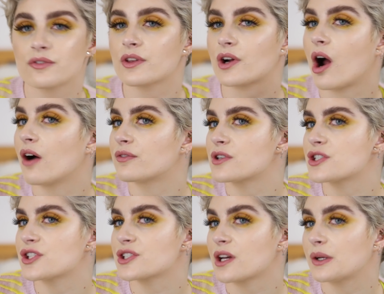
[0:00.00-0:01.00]
of the coverage
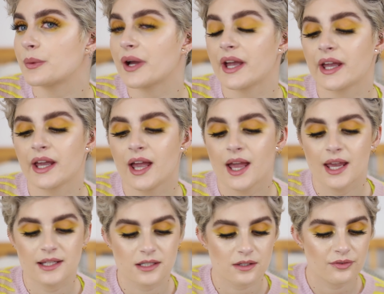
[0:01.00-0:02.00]
has gone away.
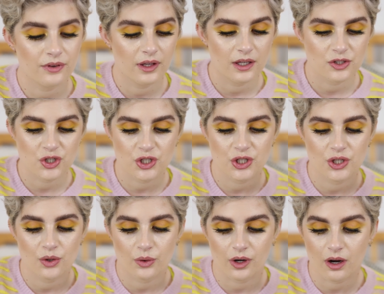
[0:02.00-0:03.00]
It doesn't feel
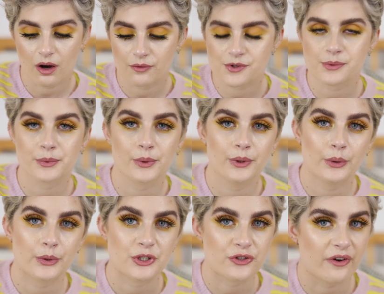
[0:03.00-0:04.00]
itchy or uncomfortable
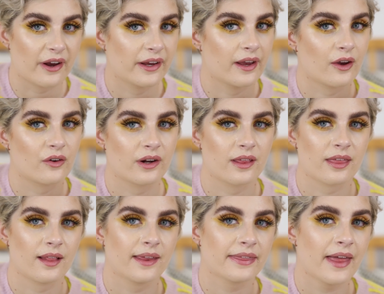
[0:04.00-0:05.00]
or drying or
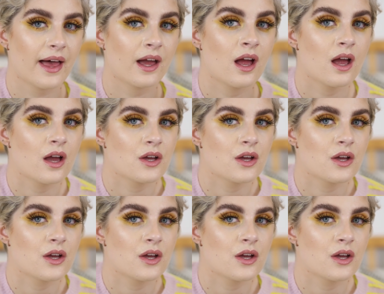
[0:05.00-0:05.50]
anything like that.